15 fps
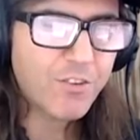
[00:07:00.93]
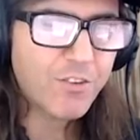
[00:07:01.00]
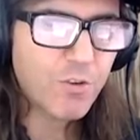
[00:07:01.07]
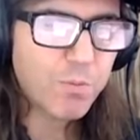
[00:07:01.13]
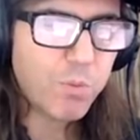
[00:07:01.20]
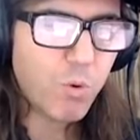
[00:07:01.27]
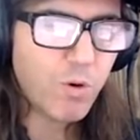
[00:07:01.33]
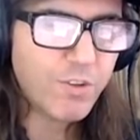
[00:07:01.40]
the
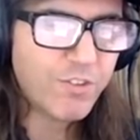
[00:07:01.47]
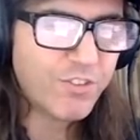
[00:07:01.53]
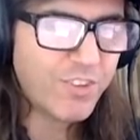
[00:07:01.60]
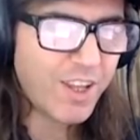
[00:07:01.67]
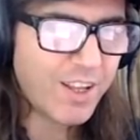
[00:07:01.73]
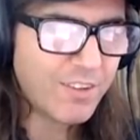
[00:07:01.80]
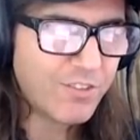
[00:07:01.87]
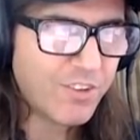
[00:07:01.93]
report
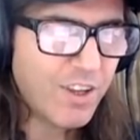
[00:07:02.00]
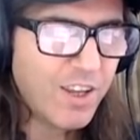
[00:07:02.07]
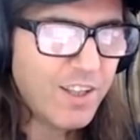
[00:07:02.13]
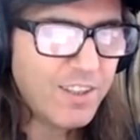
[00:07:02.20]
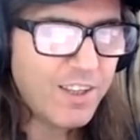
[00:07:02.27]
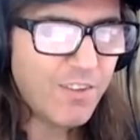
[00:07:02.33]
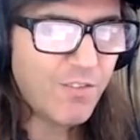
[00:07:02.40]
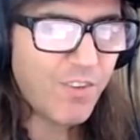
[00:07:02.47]
states,
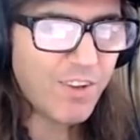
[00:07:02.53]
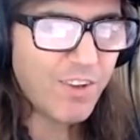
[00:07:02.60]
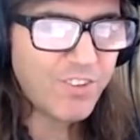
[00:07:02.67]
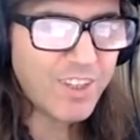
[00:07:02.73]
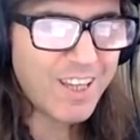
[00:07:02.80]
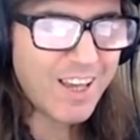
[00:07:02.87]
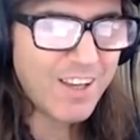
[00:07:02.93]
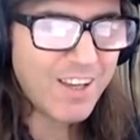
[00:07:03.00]
the
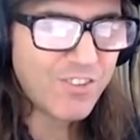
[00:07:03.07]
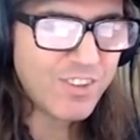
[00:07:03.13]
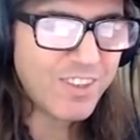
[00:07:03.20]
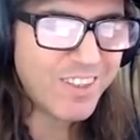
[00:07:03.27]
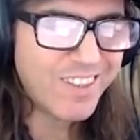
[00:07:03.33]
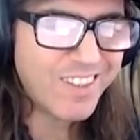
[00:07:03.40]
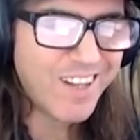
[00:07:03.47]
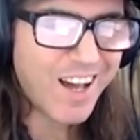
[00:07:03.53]
investigation
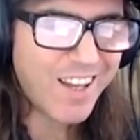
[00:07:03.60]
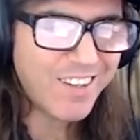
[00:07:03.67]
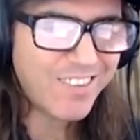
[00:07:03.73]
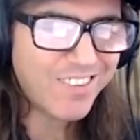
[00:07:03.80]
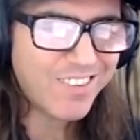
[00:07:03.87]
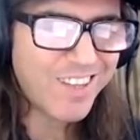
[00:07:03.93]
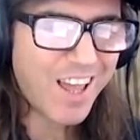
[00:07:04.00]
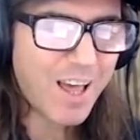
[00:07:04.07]
did not
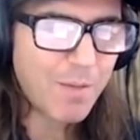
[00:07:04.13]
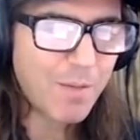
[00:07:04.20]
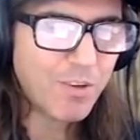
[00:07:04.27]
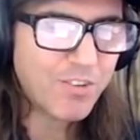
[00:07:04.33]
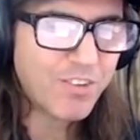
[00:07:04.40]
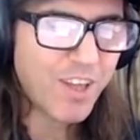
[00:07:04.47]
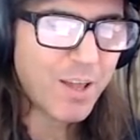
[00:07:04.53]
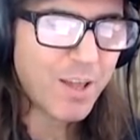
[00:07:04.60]

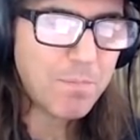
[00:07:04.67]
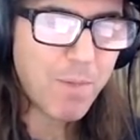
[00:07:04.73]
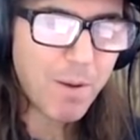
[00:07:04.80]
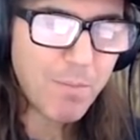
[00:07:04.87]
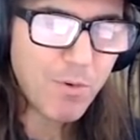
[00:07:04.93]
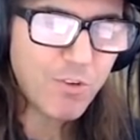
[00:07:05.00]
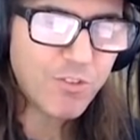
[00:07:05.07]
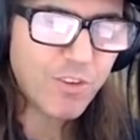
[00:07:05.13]
establish that
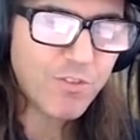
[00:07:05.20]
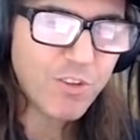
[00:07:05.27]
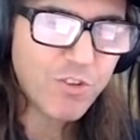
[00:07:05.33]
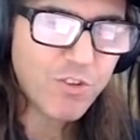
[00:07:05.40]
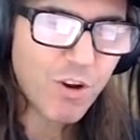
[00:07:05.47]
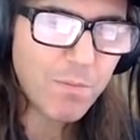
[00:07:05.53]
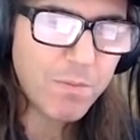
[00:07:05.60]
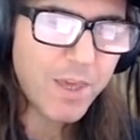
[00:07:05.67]
members of the
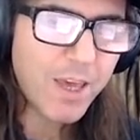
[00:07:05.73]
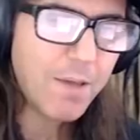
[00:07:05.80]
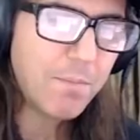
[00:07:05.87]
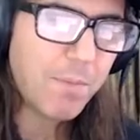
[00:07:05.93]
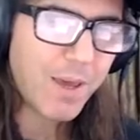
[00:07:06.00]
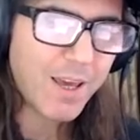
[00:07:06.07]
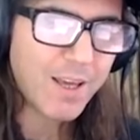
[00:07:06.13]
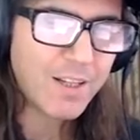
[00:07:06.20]
Trump
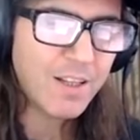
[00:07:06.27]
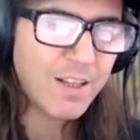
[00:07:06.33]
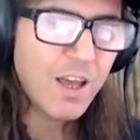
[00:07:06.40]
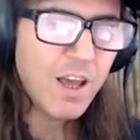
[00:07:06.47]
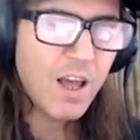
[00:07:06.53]
campaign